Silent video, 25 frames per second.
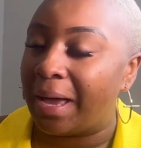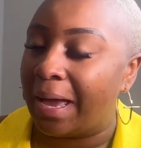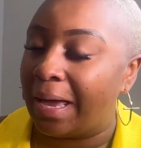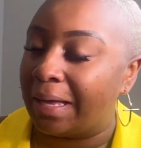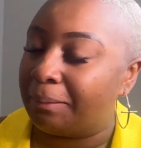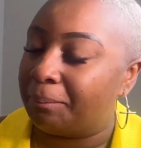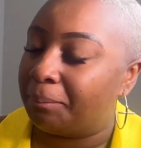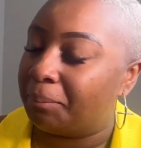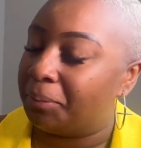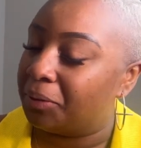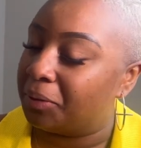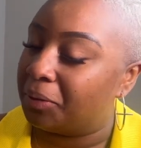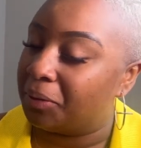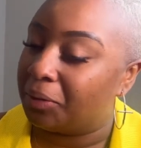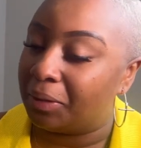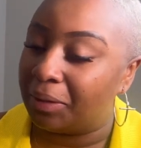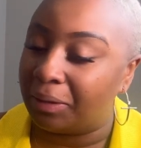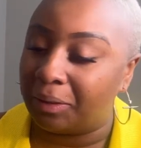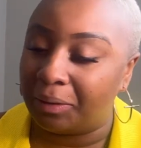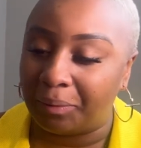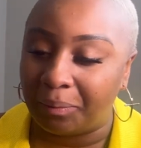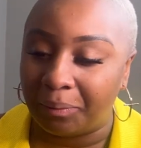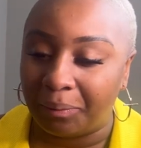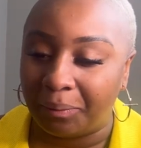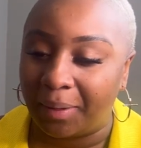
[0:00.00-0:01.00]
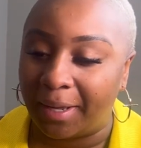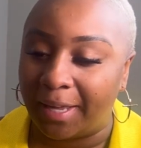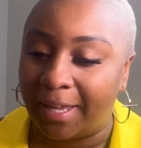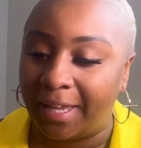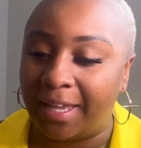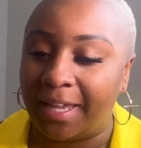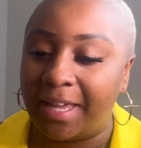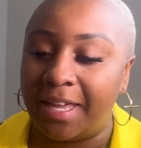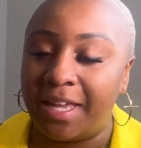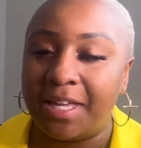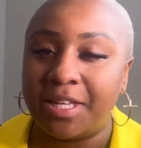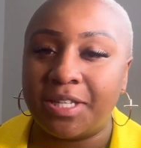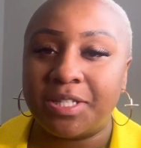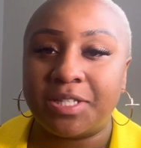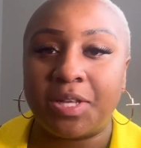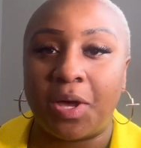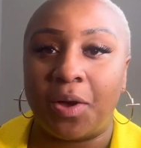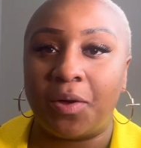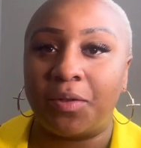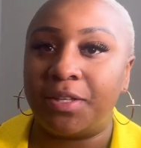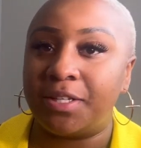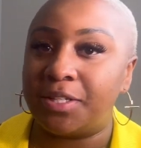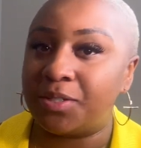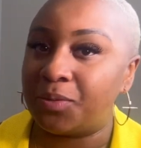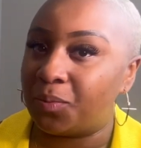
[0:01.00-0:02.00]
I didn't put on a little weight,
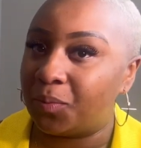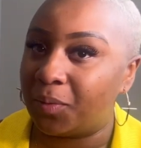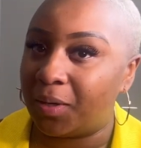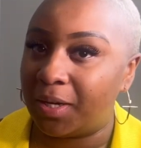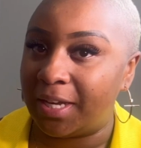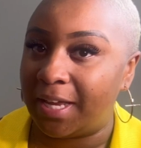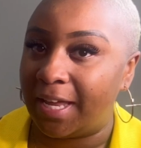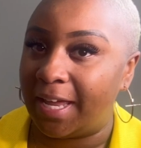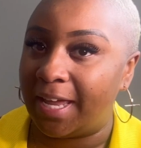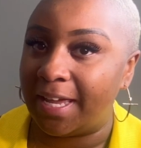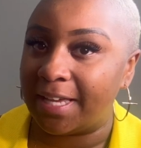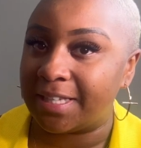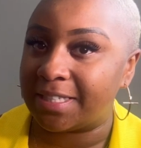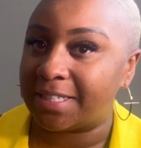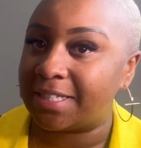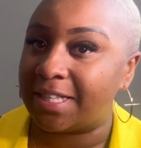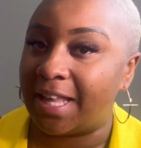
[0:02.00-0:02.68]
so this 1X